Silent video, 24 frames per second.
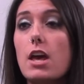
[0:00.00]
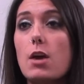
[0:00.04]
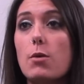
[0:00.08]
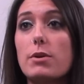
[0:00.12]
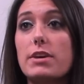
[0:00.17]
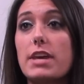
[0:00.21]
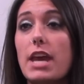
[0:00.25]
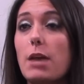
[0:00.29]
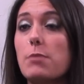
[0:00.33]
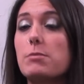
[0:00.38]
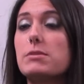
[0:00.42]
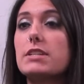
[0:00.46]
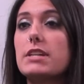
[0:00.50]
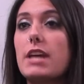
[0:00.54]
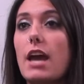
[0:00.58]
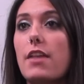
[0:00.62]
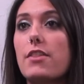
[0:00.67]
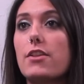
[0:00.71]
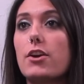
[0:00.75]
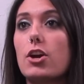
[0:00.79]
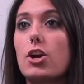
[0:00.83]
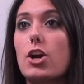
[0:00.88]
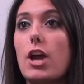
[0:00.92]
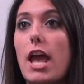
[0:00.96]
We came
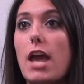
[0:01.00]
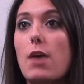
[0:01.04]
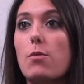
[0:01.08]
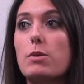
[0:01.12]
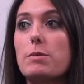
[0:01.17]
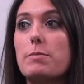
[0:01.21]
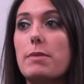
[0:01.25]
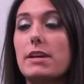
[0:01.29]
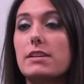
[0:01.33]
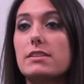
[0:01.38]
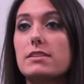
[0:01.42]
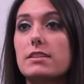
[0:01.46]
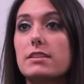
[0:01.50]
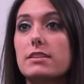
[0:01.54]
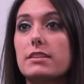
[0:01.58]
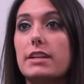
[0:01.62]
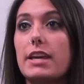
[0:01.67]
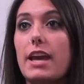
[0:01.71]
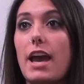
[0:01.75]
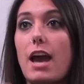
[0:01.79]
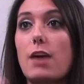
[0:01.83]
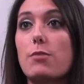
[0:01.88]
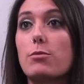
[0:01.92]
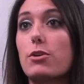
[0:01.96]
together and we
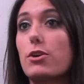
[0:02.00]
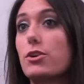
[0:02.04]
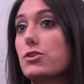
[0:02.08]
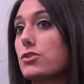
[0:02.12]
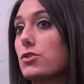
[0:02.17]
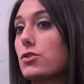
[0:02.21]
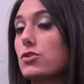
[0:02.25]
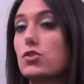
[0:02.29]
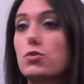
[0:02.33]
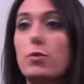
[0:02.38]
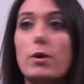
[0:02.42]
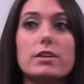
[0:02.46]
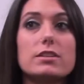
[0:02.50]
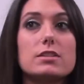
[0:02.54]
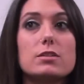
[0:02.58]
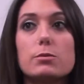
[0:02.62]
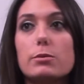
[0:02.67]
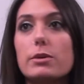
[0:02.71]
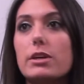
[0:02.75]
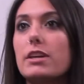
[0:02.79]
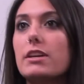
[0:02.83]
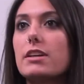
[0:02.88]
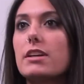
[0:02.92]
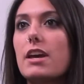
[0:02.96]
basically had rehearsals twice a
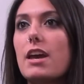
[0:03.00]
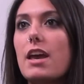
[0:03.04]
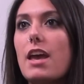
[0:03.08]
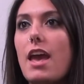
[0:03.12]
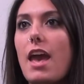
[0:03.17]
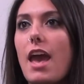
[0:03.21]
week,